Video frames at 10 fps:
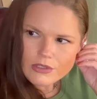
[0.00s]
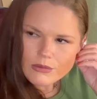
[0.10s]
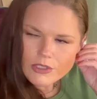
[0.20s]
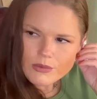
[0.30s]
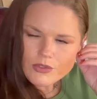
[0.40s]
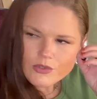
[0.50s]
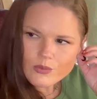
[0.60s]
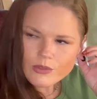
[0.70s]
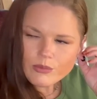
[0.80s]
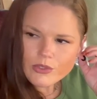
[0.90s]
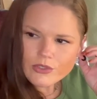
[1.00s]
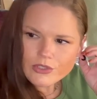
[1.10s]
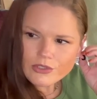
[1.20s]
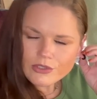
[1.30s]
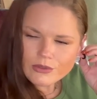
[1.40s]
Perhaps there's one
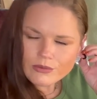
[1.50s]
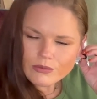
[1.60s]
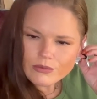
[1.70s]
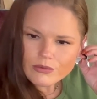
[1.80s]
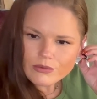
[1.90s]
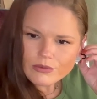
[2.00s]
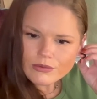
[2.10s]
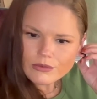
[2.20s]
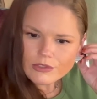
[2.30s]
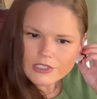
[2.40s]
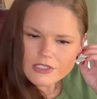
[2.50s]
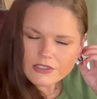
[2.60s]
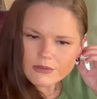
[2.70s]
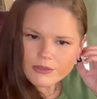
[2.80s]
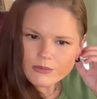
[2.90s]
person, though, that's a
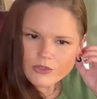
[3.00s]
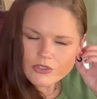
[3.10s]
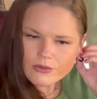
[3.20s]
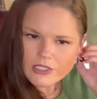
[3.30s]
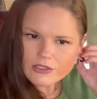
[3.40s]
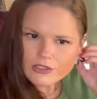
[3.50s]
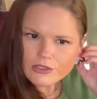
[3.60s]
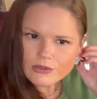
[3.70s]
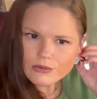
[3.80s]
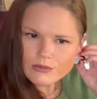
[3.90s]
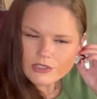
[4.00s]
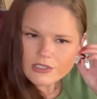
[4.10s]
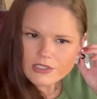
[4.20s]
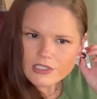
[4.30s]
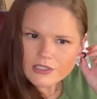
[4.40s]
little bit more direct to you
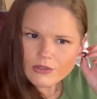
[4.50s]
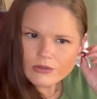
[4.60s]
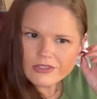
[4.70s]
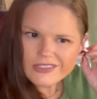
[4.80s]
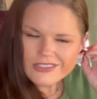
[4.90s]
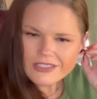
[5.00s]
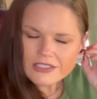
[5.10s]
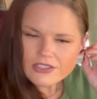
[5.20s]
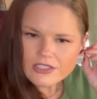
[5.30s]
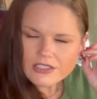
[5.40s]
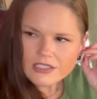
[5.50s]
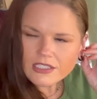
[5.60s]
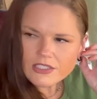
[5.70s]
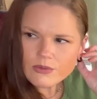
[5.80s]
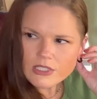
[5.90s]
that's saying, hold on to this just in
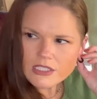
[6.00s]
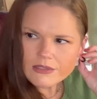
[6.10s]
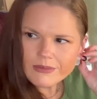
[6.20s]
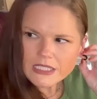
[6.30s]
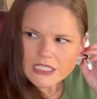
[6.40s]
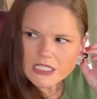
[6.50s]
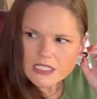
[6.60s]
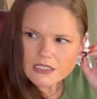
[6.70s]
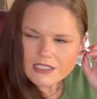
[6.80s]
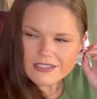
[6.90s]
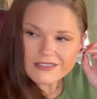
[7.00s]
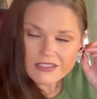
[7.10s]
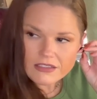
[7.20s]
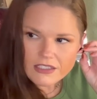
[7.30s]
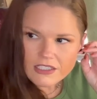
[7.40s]
case we need the money. It's not a
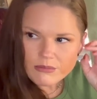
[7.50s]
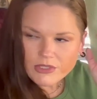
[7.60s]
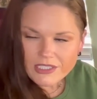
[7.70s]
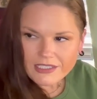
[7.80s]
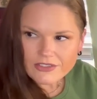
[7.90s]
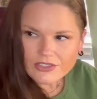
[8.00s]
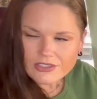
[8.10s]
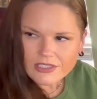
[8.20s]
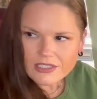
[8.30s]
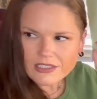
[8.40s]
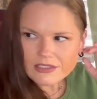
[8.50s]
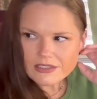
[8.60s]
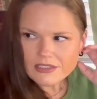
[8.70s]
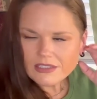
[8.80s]
lot, but hey, just in case.